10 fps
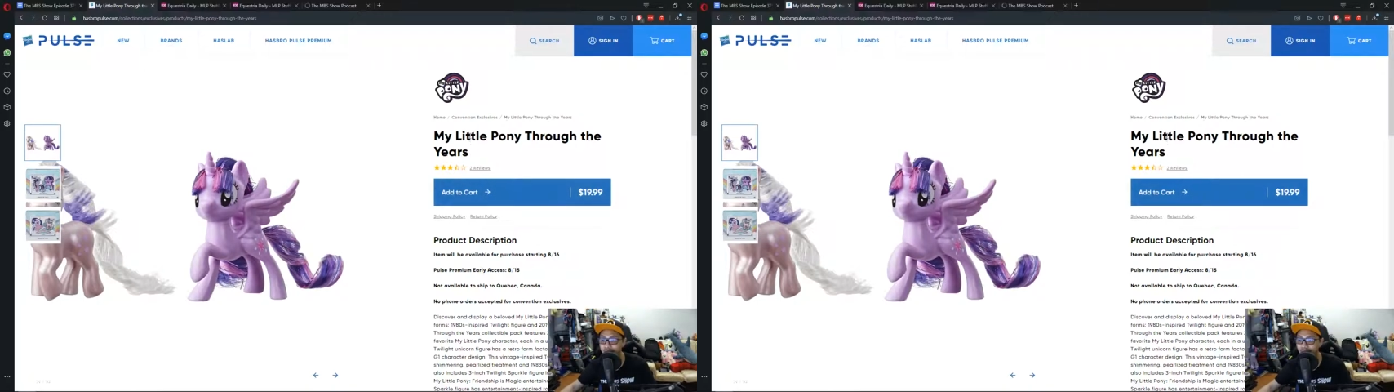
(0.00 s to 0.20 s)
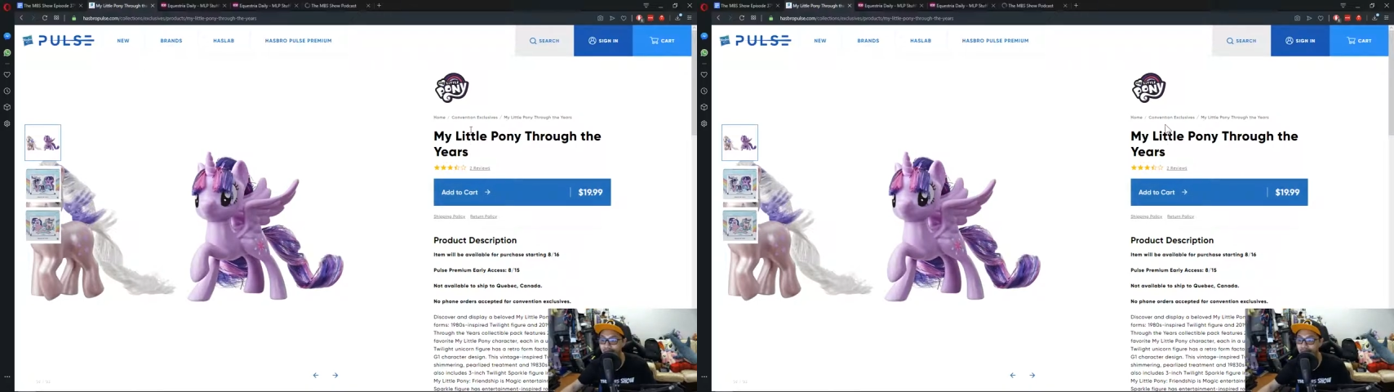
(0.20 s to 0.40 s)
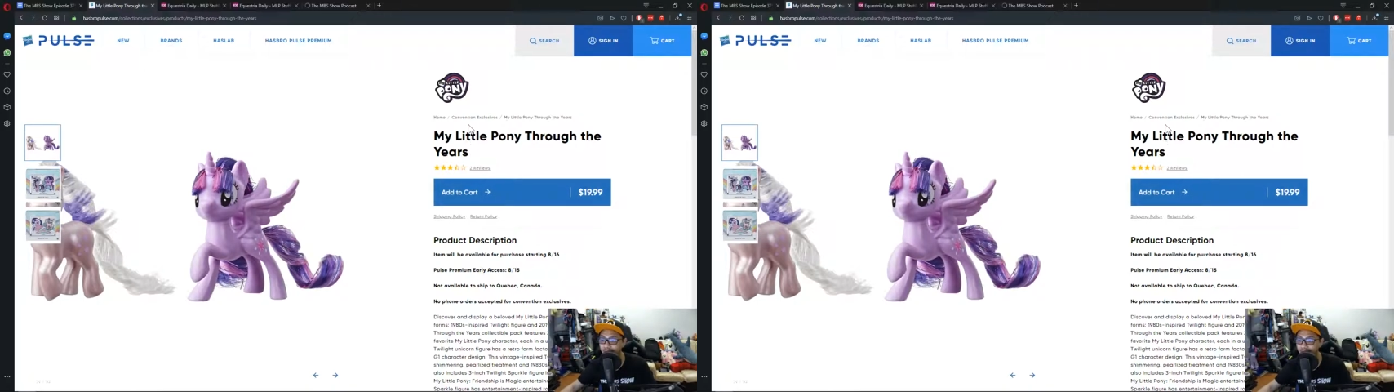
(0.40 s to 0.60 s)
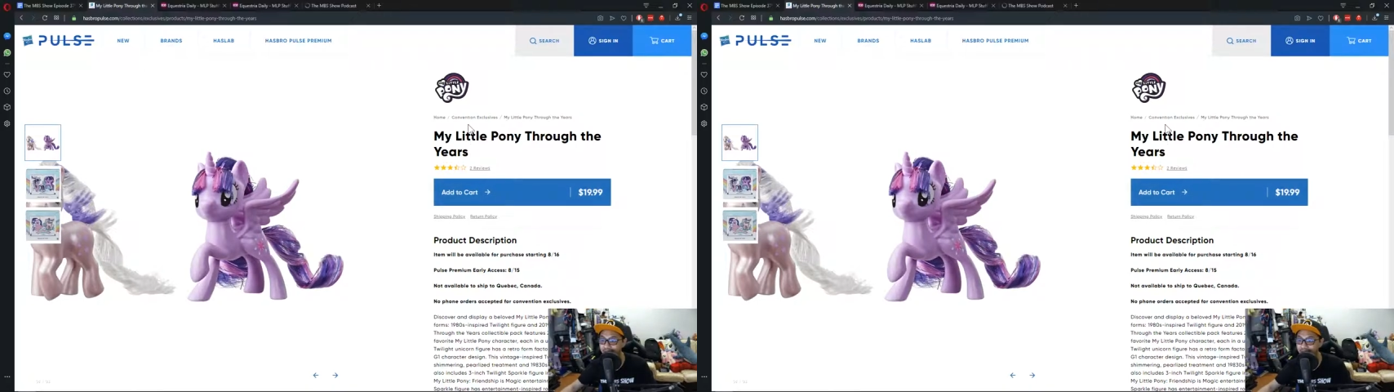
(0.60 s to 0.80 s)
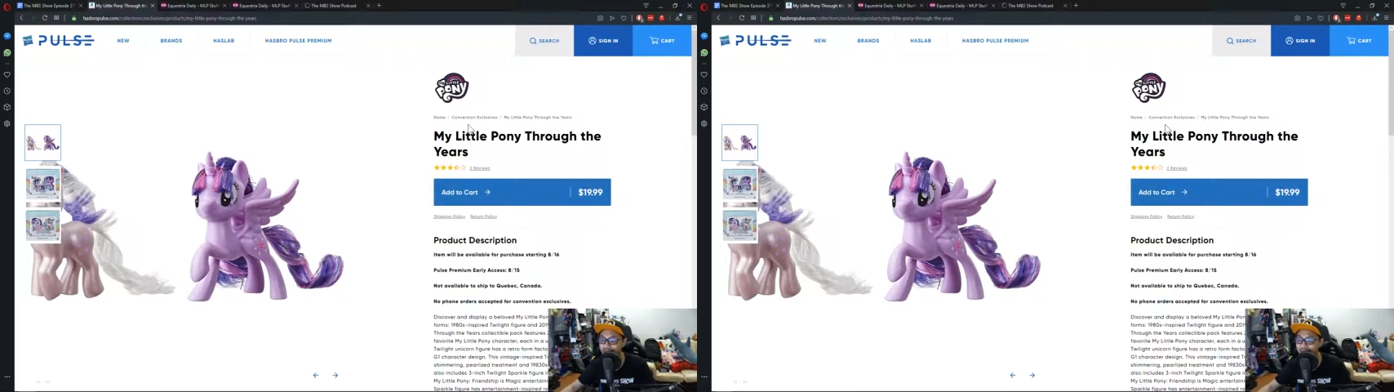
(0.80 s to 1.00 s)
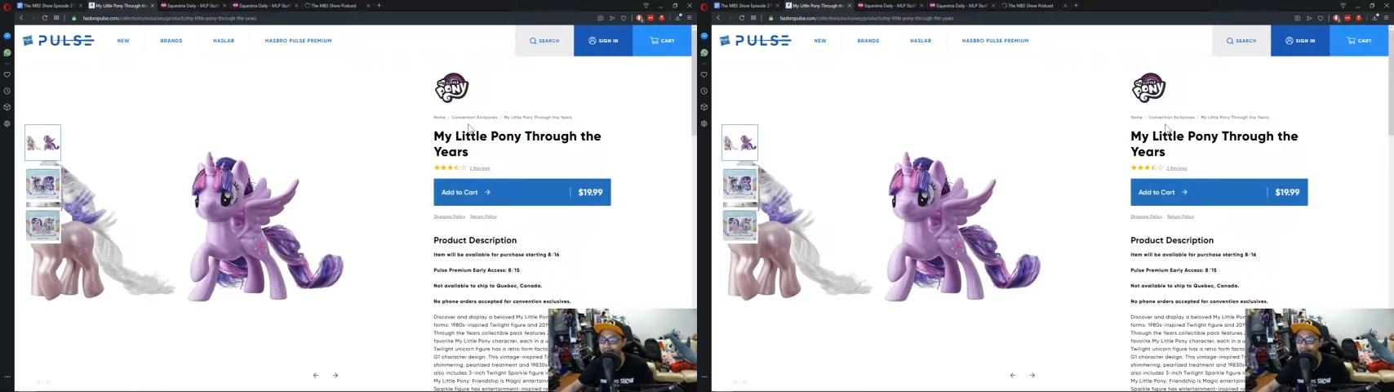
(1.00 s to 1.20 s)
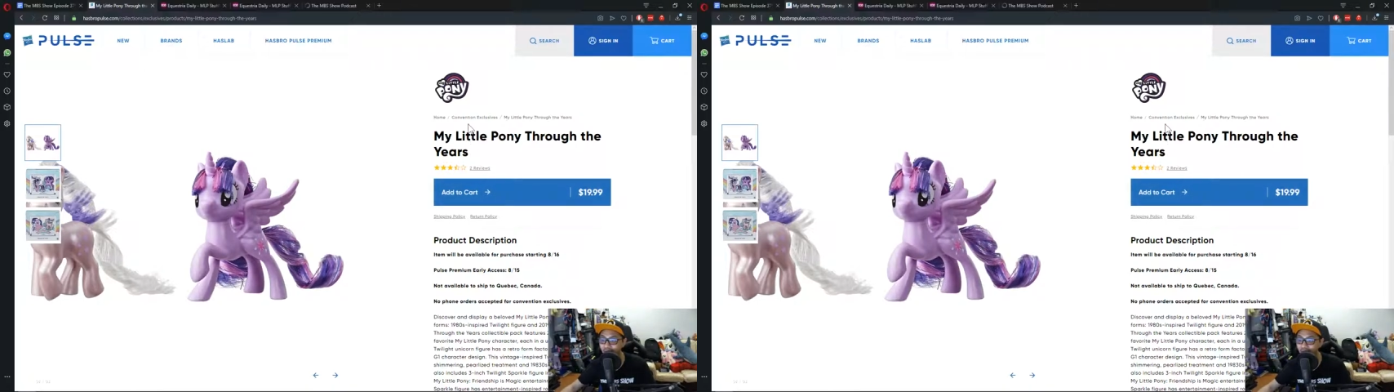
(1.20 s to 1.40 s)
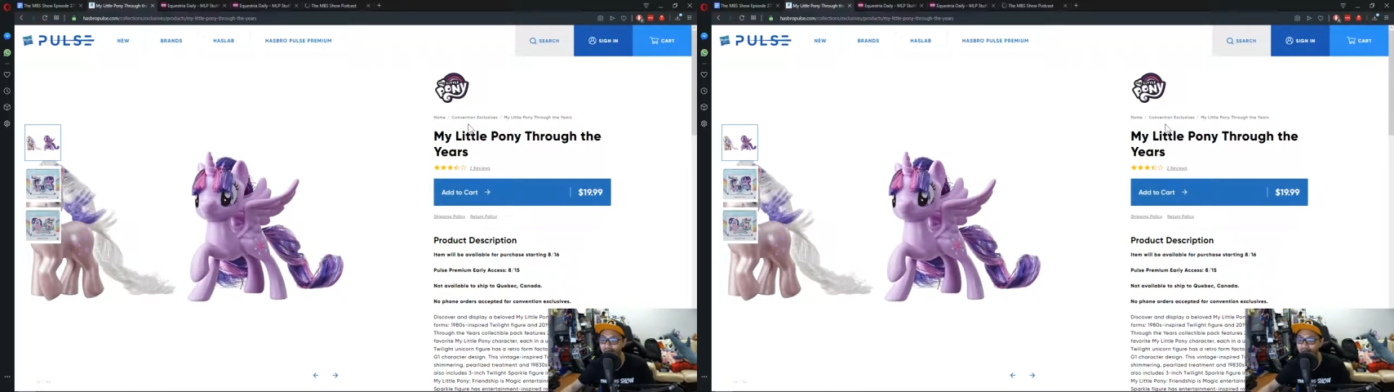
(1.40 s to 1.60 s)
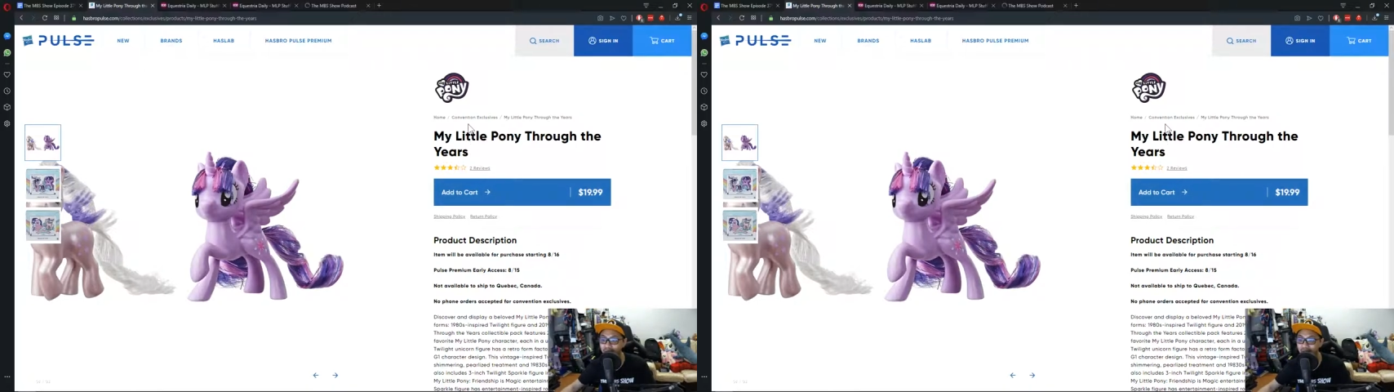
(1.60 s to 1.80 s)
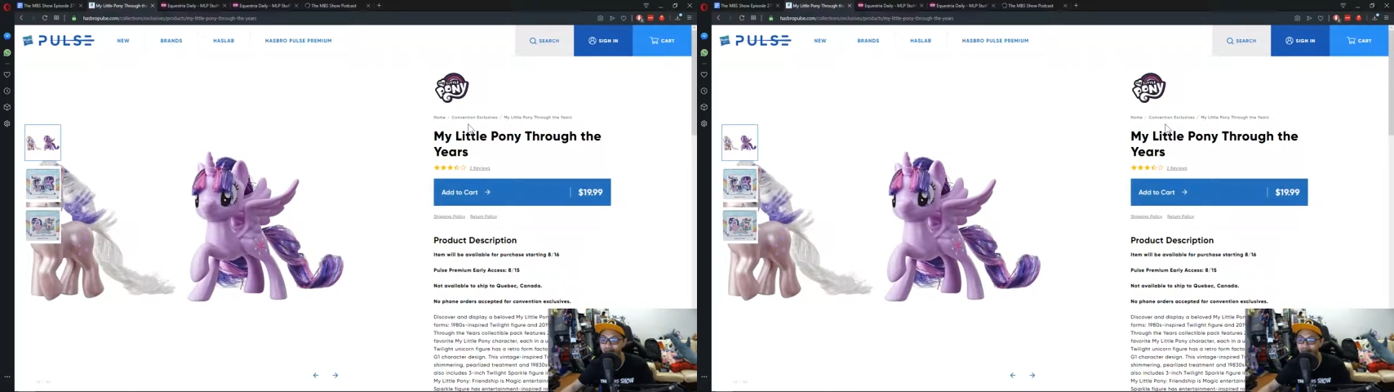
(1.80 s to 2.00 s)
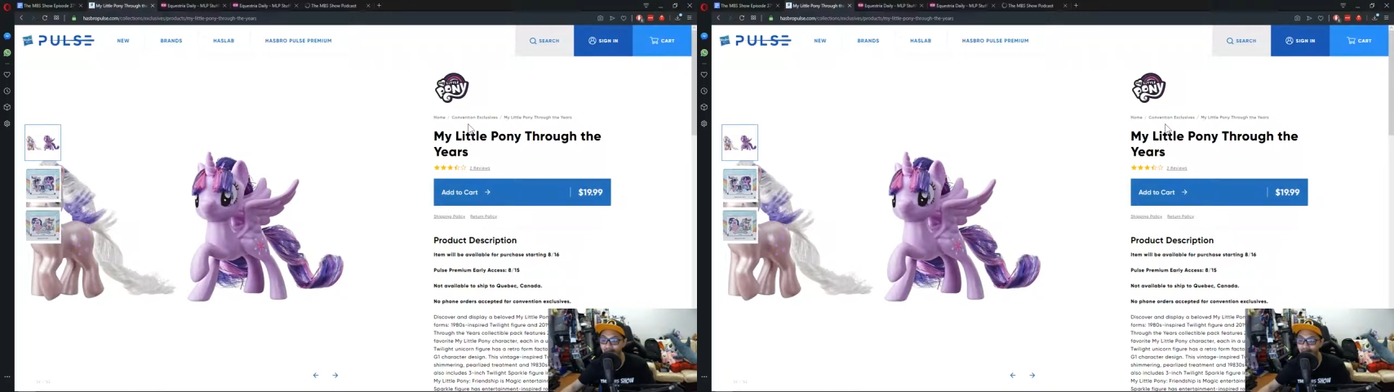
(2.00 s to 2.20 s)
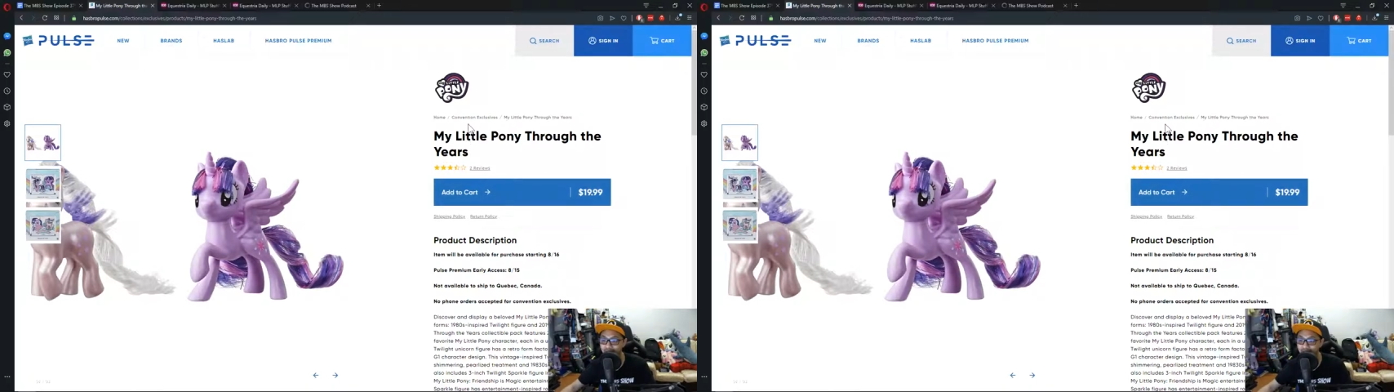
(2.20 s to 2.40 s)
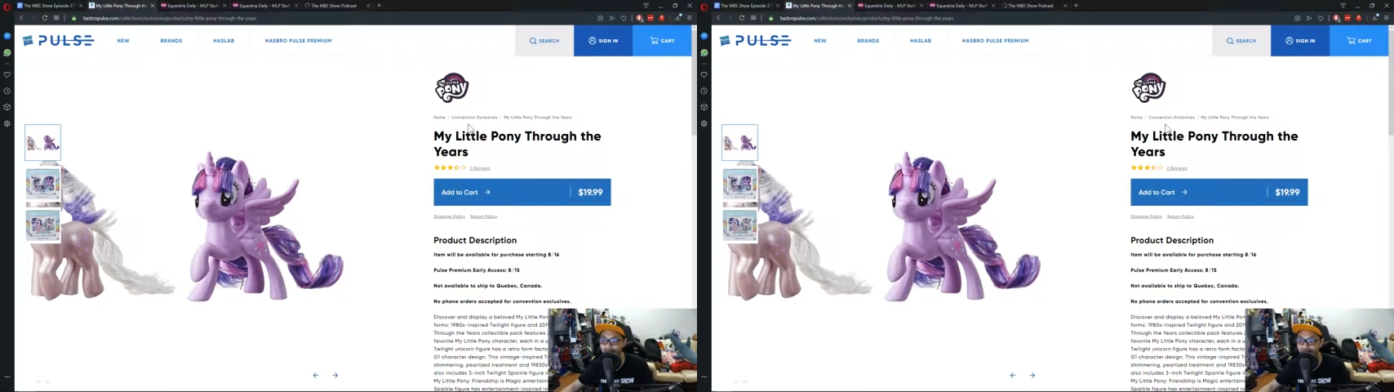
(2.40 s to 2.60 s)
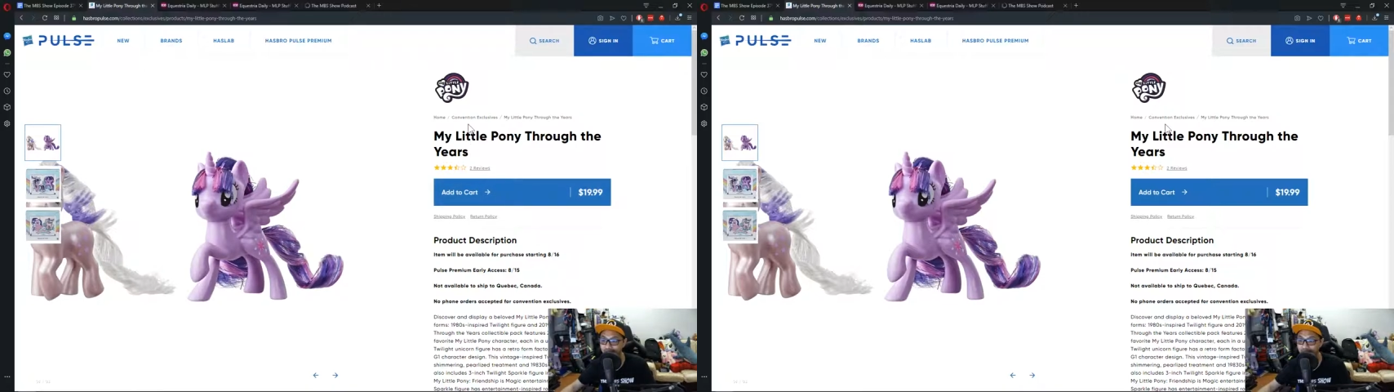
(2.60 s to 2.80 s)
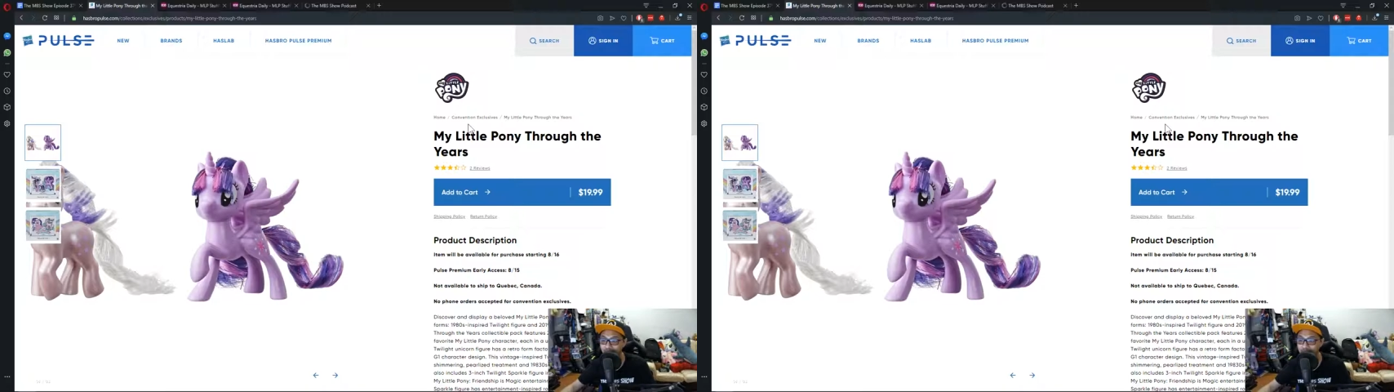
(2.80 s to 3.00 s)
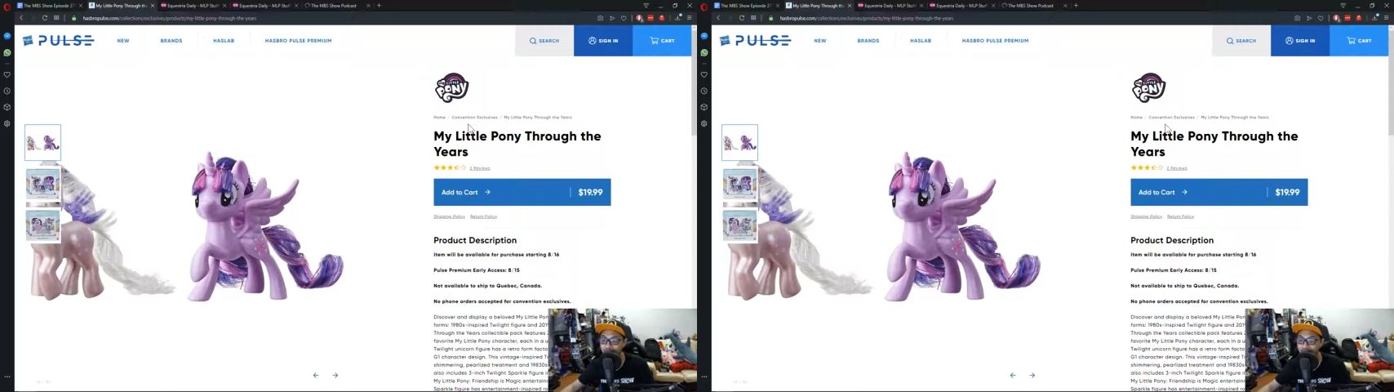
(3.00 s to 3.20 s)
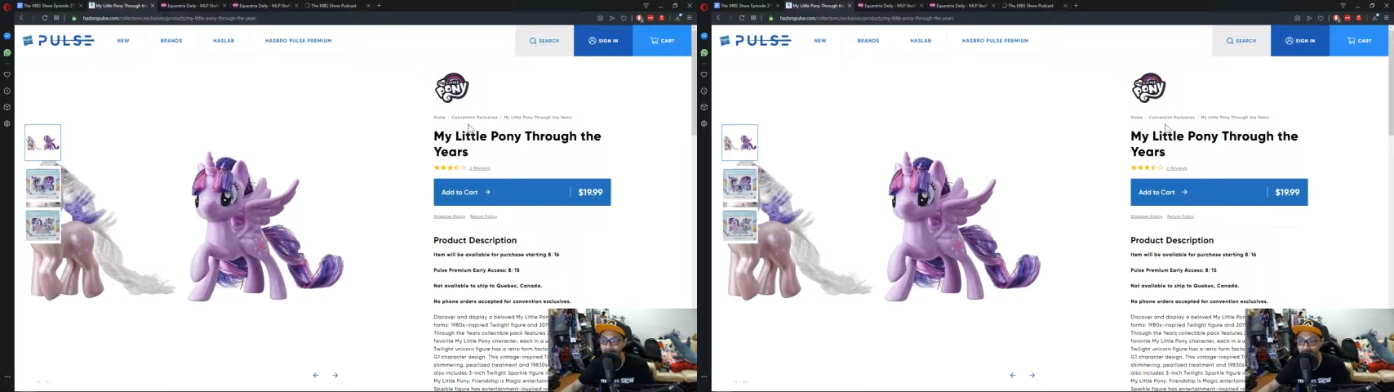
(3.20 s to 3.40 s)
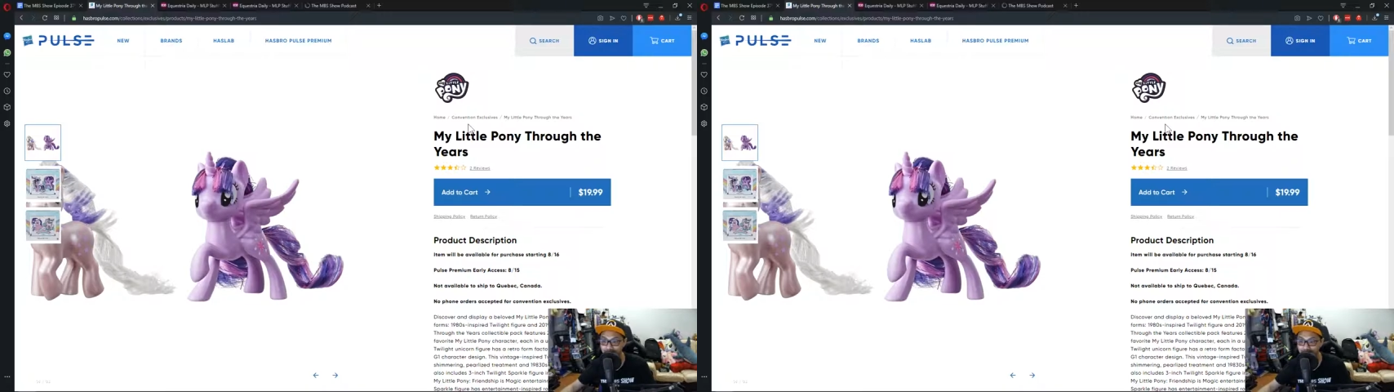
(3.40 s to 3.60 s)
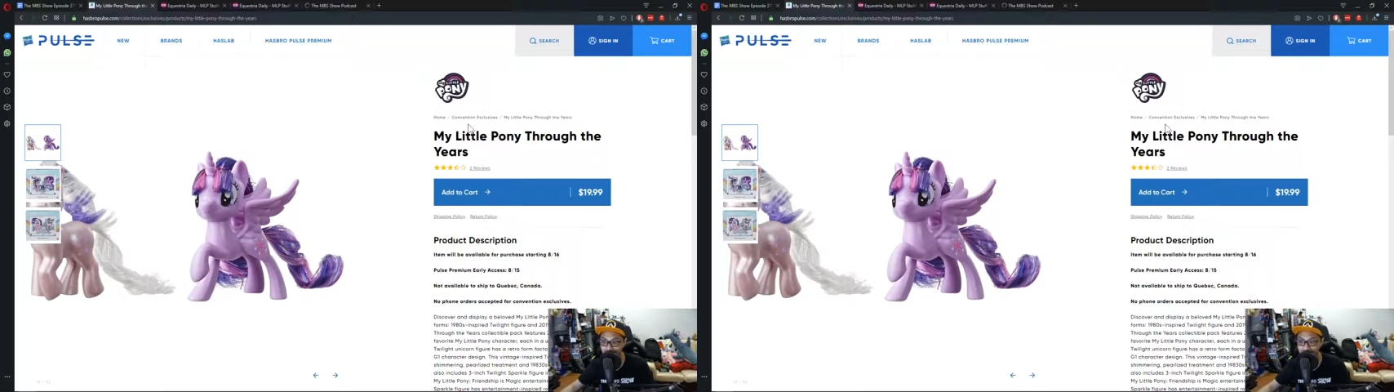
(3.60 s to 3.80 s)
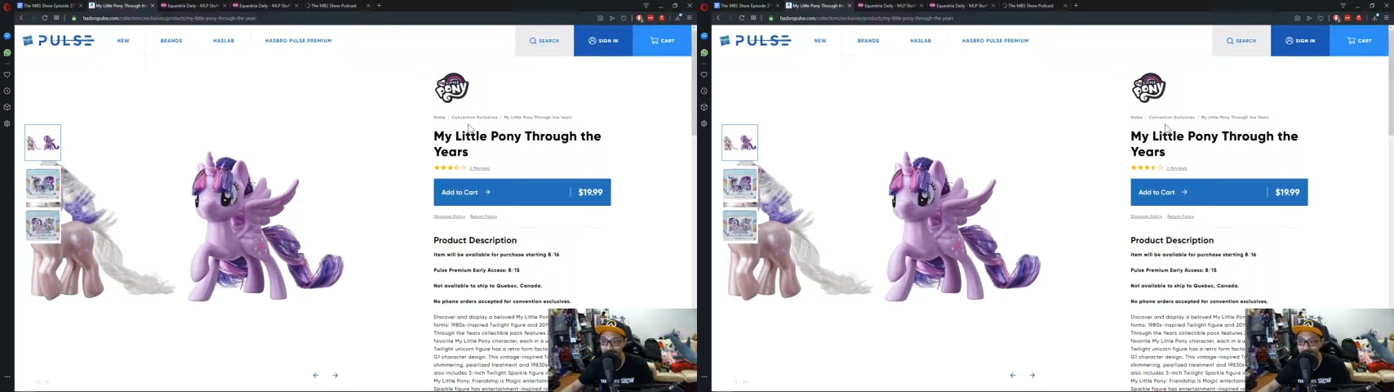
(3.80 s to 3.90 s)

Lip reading: No face is visible, so there are no lips to read.